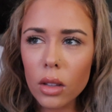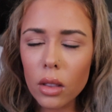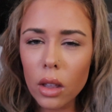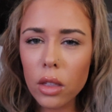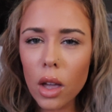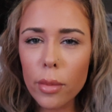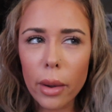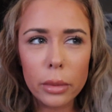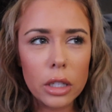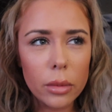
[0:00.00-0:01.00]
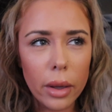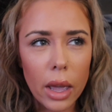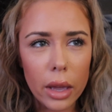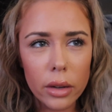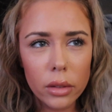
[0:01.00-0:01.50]
The thought popped into my
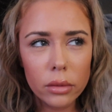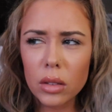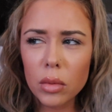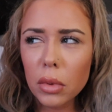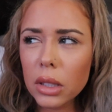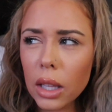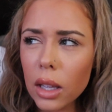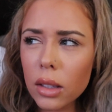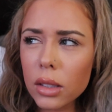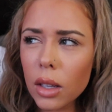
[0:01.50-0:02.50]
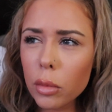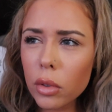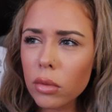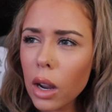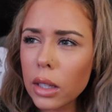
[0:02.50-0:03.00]
head, what the hell is up
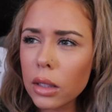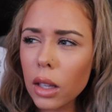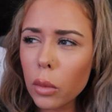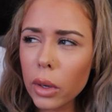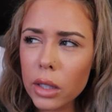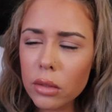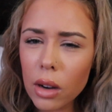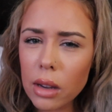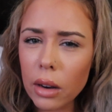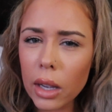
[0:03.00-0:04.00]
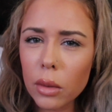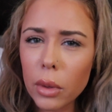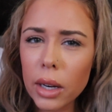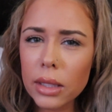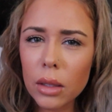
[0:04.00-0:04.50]
with Ryan? Like, where's Rai?
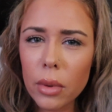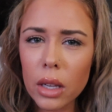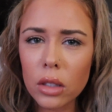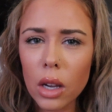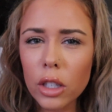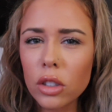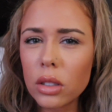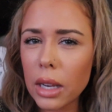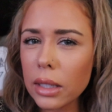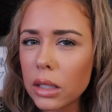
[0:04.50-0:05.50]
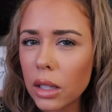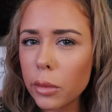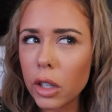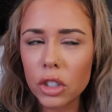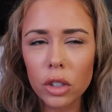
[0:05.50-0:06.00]
Where has he been? I should text him,
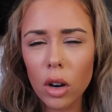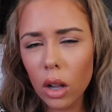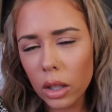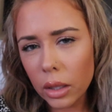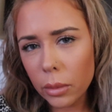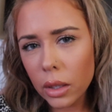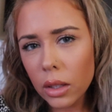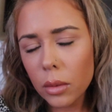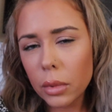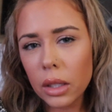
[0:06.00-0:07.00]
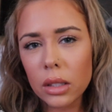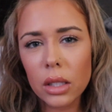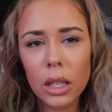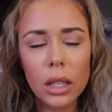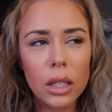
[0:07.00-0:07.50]
or I should call him,
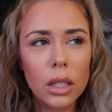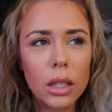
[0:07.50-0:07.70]
because, like,